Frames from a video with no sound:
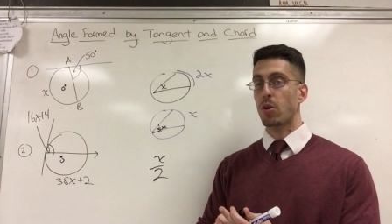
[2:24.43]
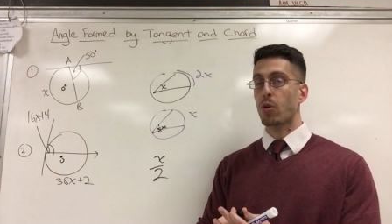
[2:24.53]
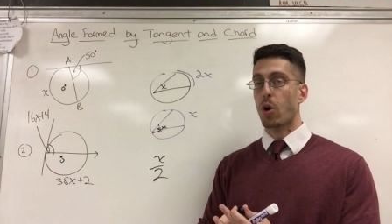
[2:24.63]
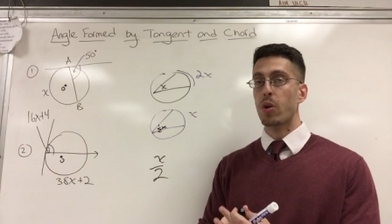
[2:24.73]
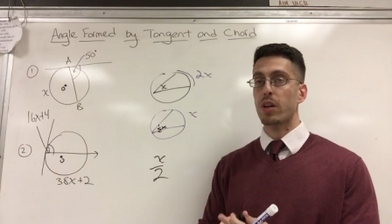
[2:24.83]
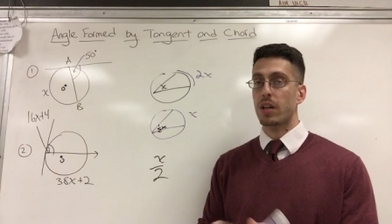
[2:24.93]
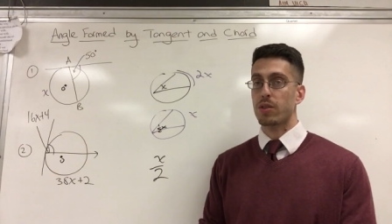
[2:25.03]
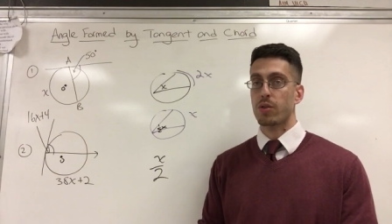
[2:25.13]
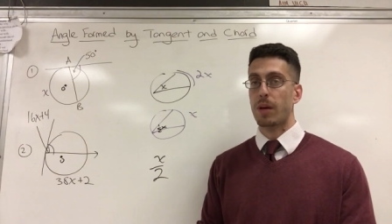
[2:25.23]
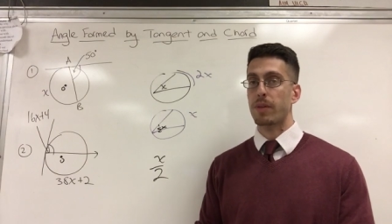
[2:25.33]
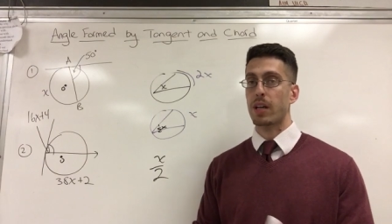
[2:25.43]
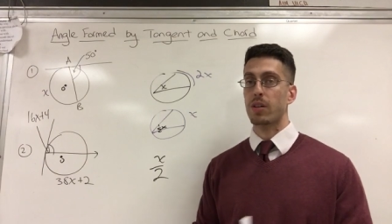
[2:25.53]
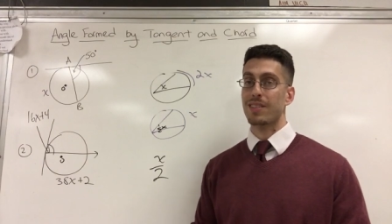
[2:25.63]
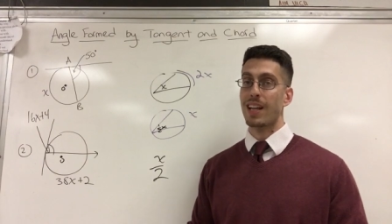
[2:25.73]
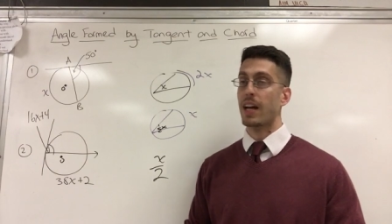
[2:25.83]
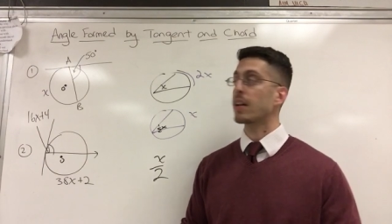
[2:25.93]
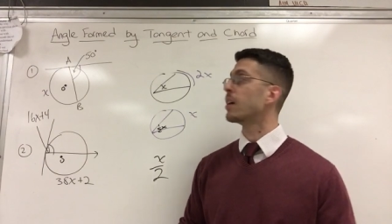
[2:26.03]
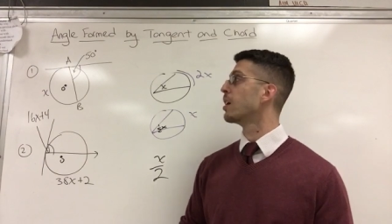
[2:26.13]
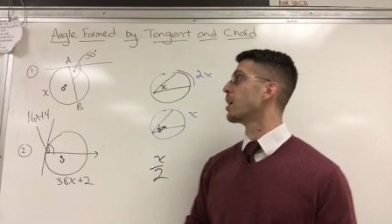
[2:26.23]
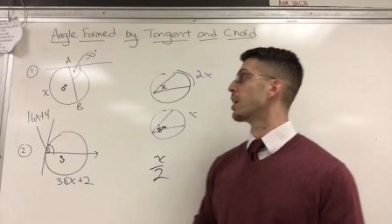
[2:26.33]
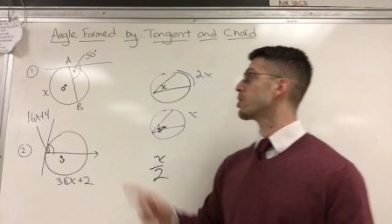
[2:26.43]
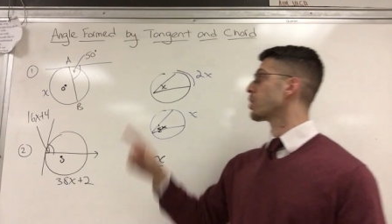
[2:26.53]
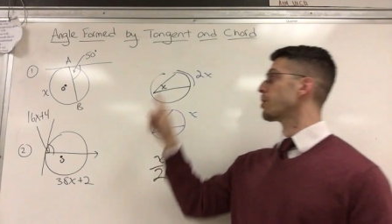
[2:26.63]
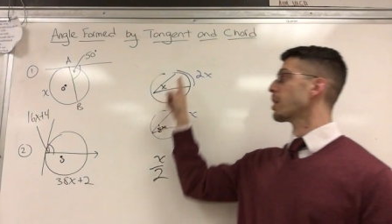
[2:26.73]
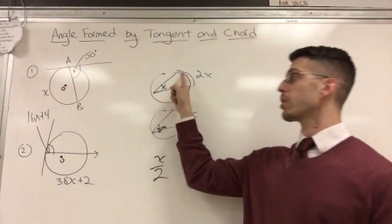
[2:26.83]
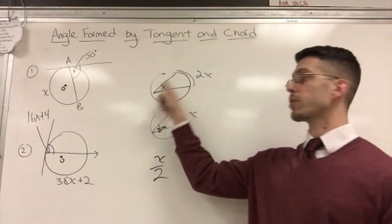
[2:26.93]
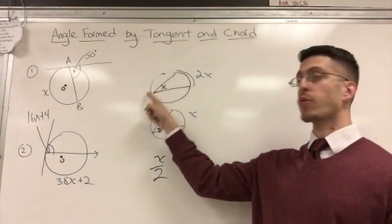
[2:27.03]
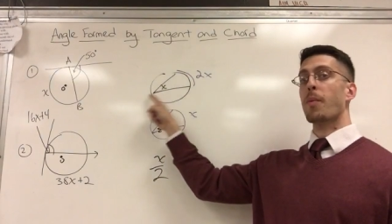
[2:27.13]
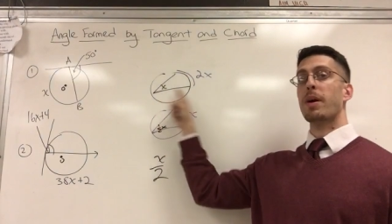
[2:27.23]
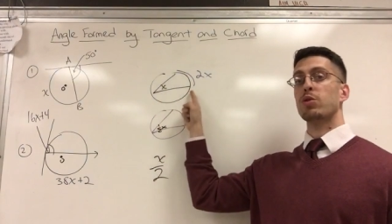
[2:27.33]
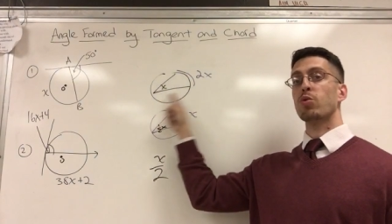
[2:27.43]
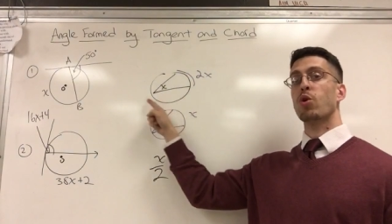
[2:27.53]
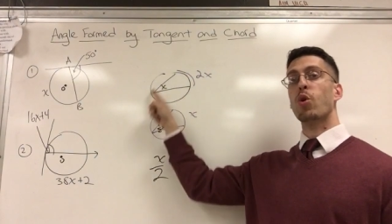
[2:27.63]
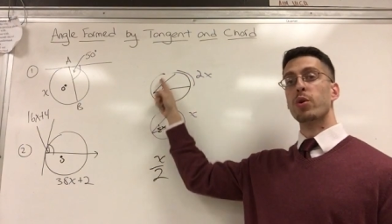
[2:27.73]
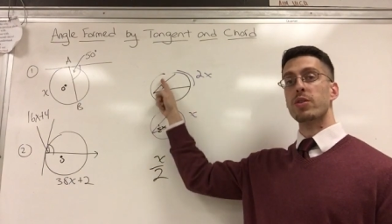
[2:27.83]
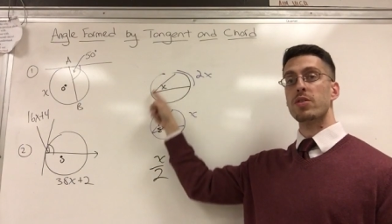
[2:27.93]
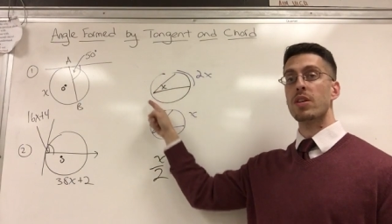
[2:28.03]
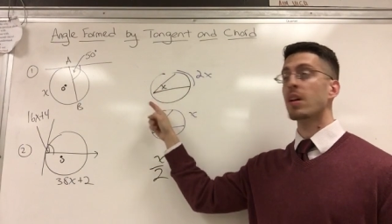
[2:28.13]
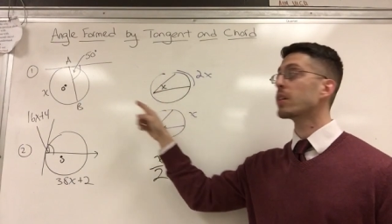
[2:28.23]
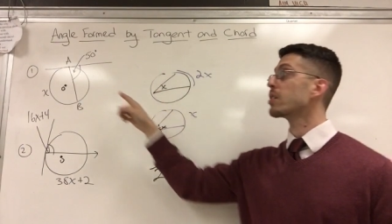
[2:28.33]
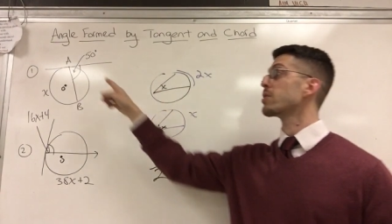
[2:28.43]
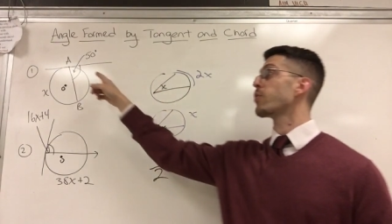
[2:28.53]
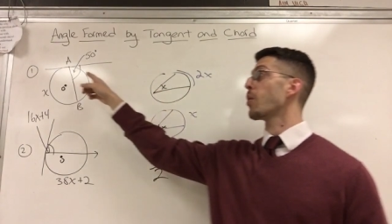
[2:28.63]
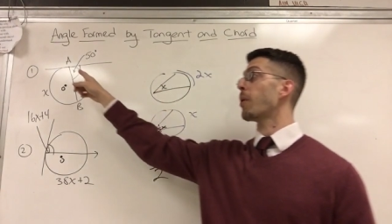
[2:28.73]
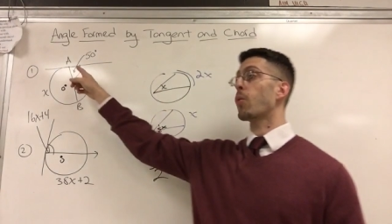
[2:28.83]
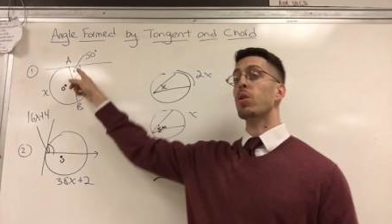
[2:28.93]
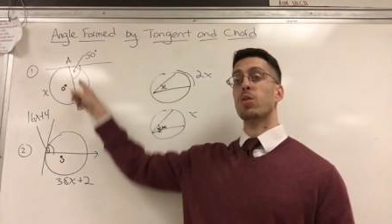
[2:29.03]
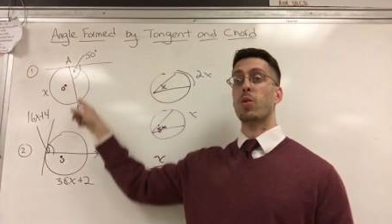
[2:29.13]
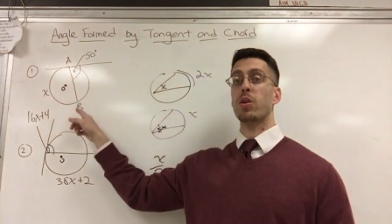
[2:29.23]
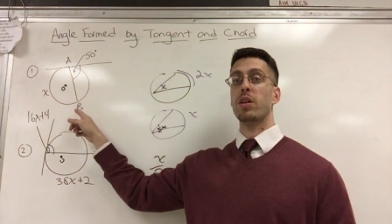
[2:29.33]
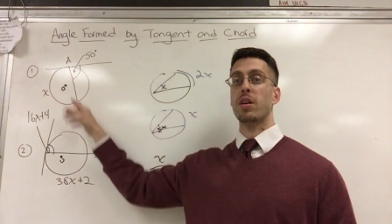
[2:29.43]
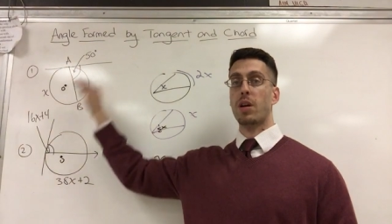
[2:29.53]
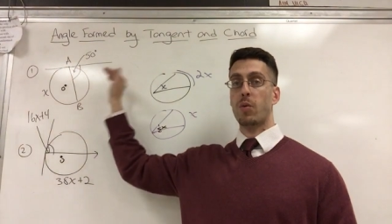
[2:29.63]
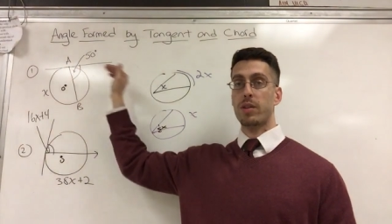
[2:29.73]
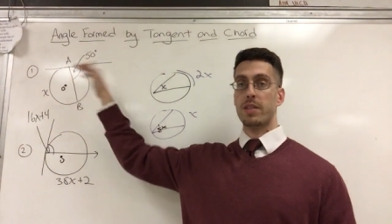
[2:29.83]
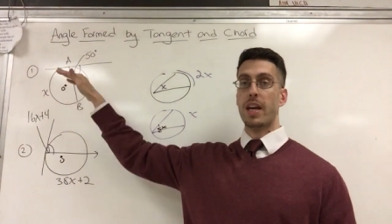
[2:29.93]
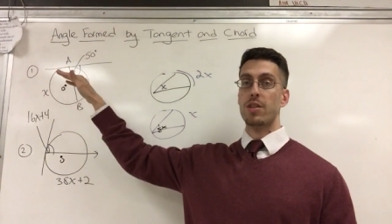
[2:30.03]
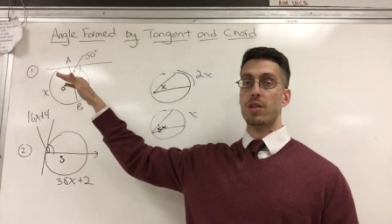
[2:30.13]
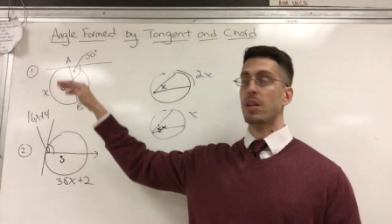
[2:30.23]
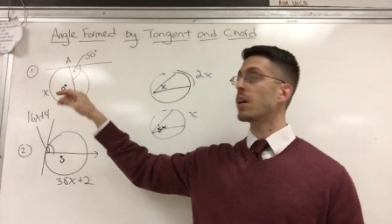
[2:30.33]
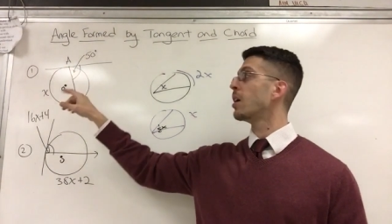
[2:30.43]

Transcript: You don't call it an inscribed angle, it's not. An inscribed angle is formed by two chords. This is formed by one chord and one tangent.